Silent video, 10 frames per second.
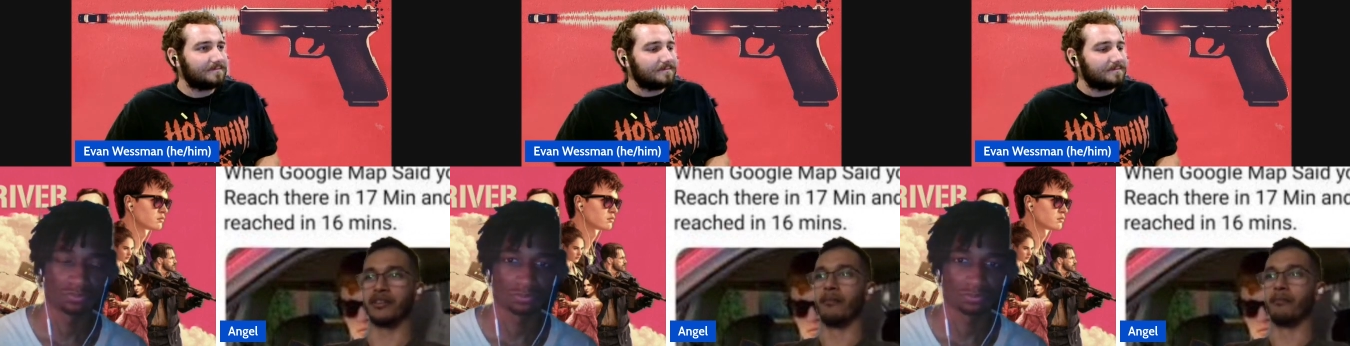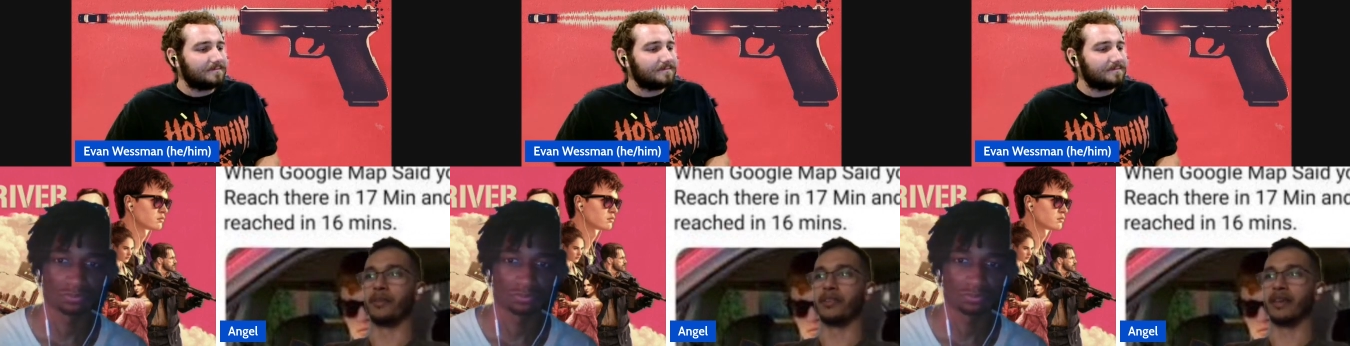
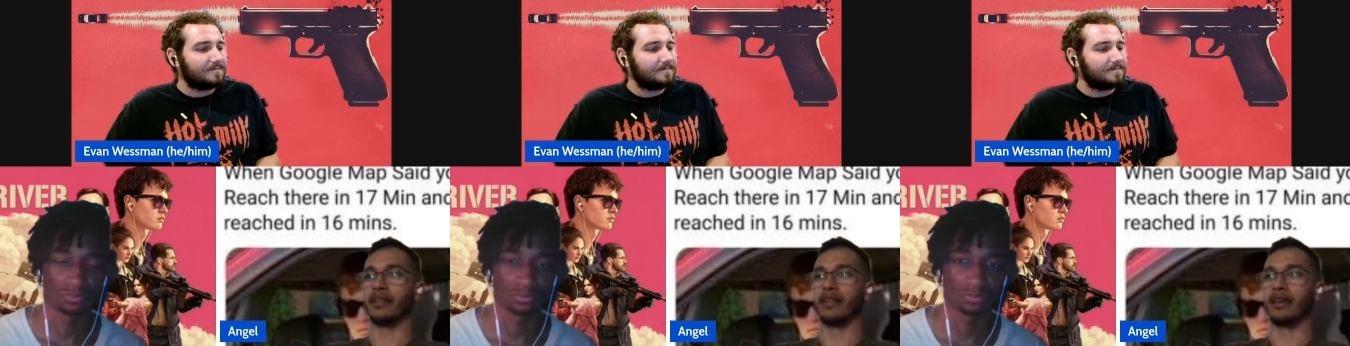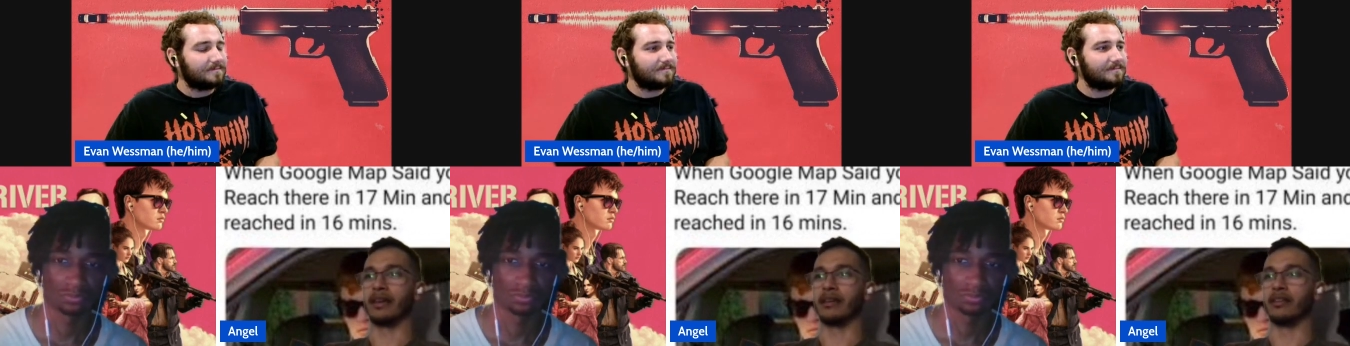Speaker 1: but then
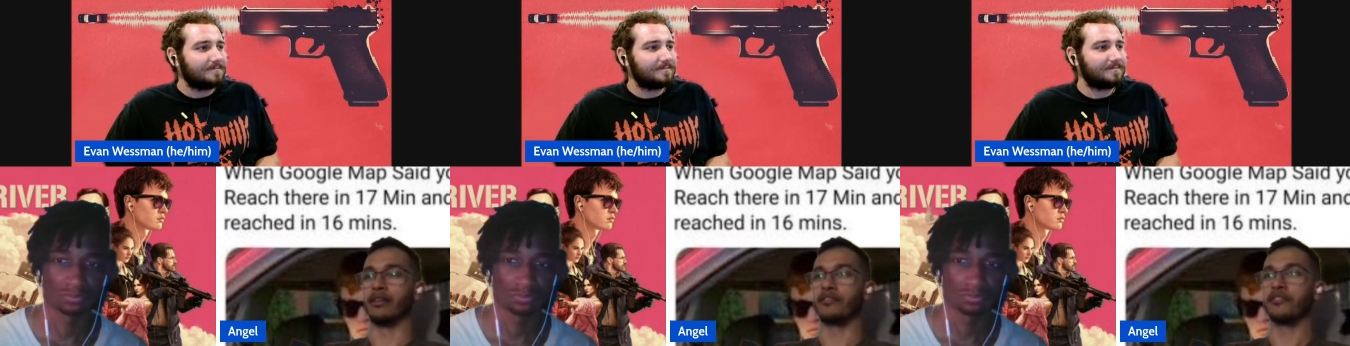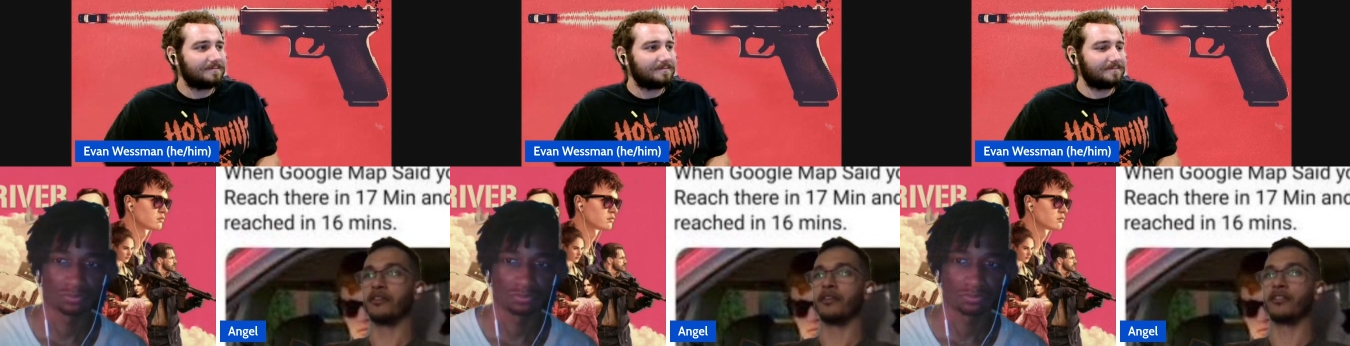like you know still
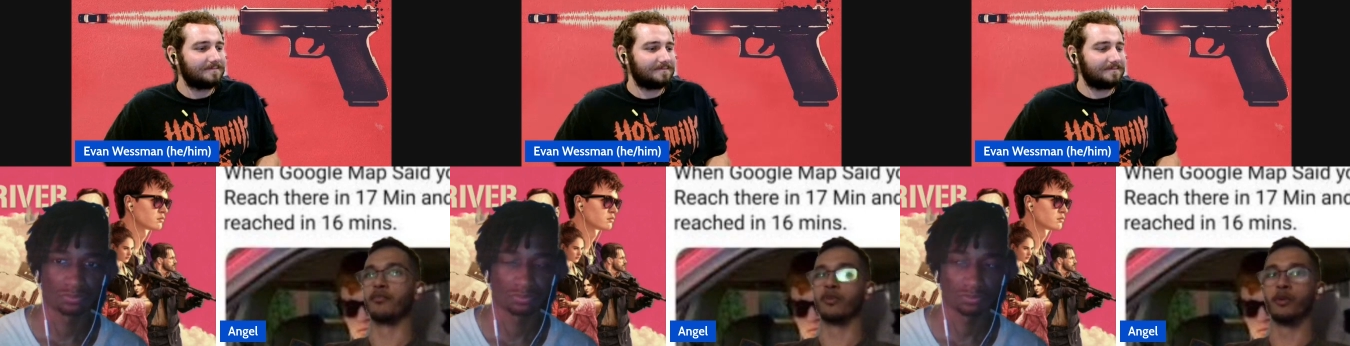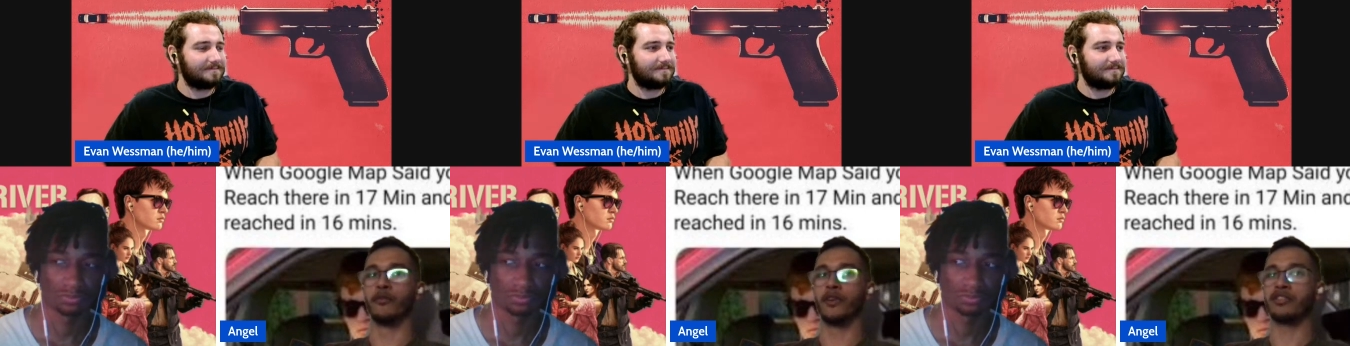that's more
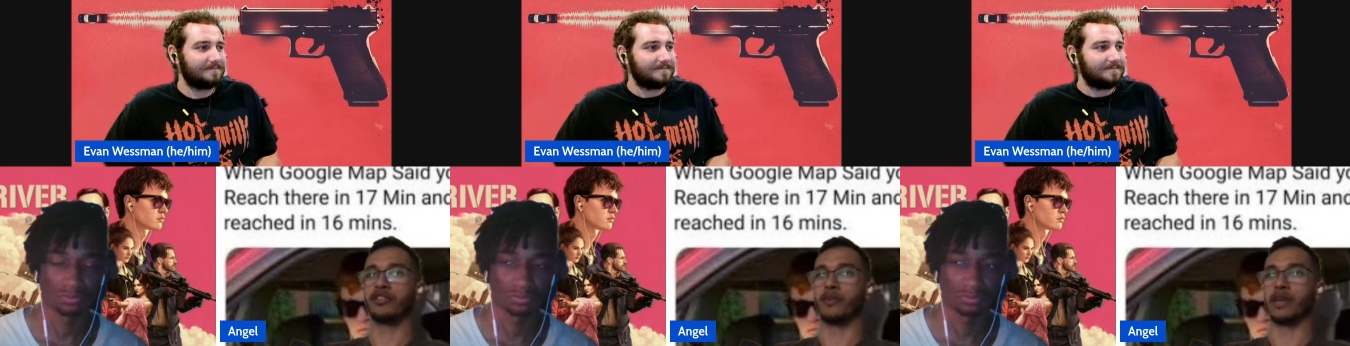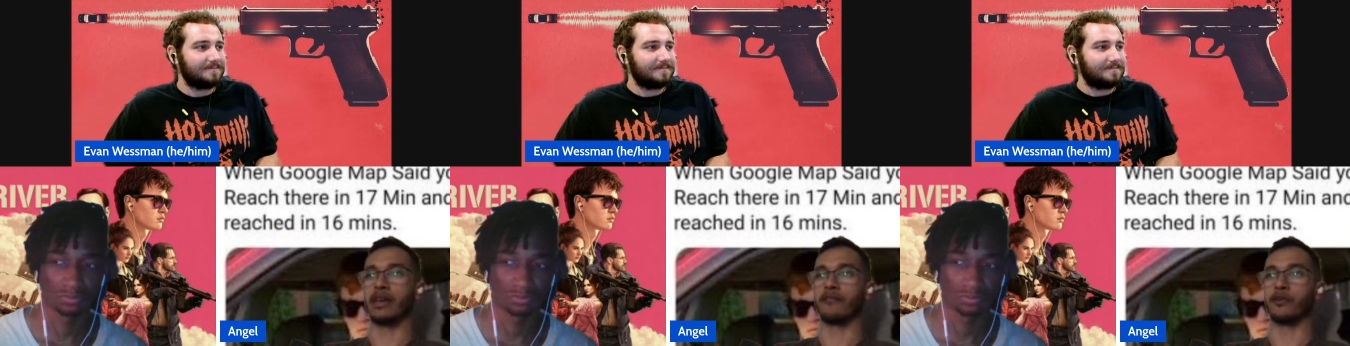motivation than we
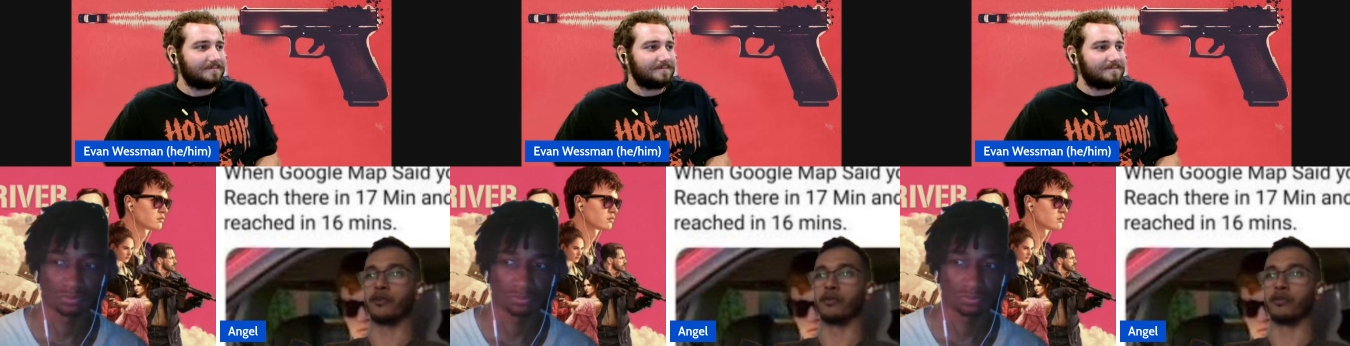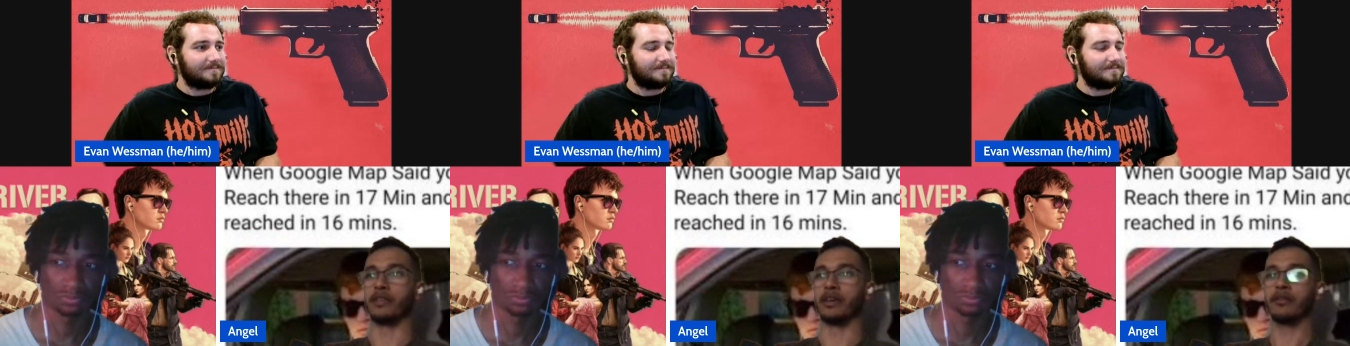get for
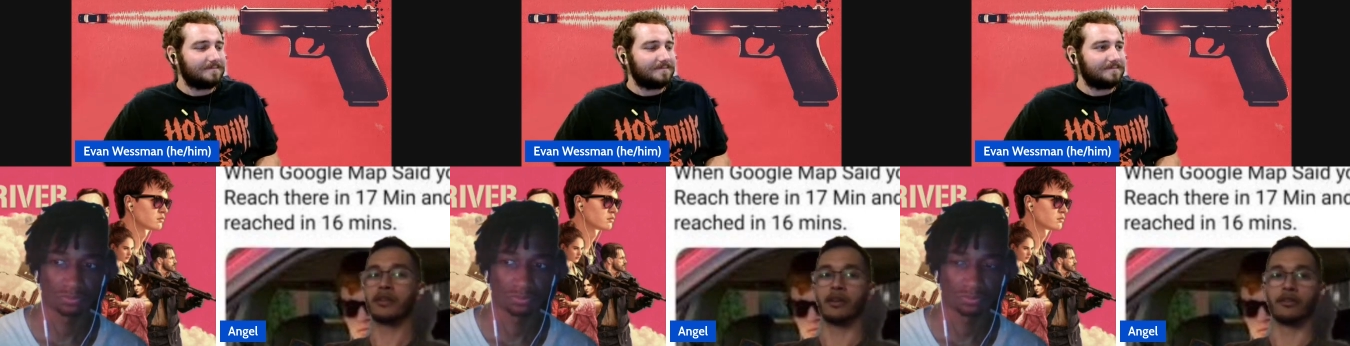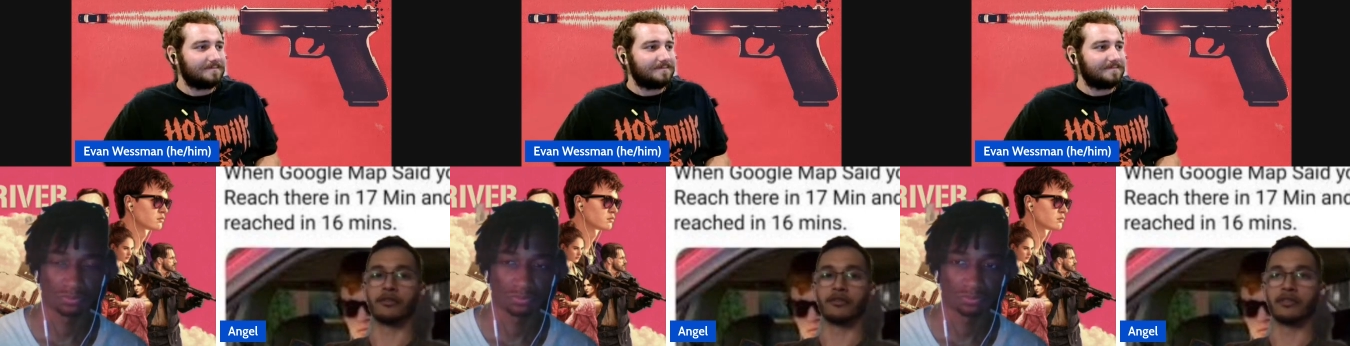the other
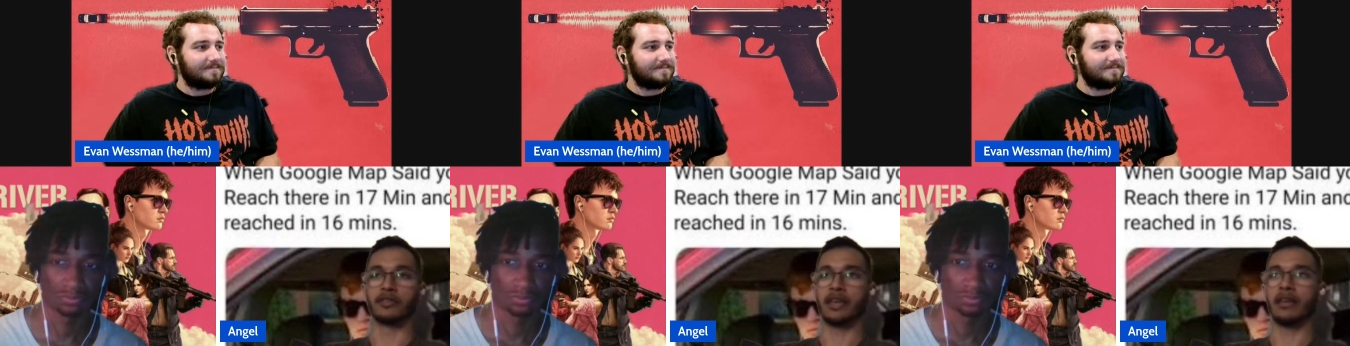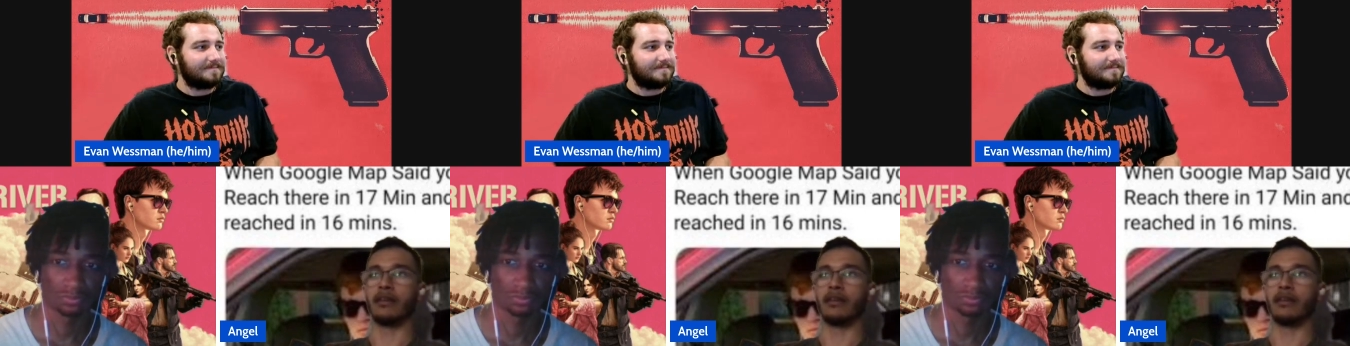characters because again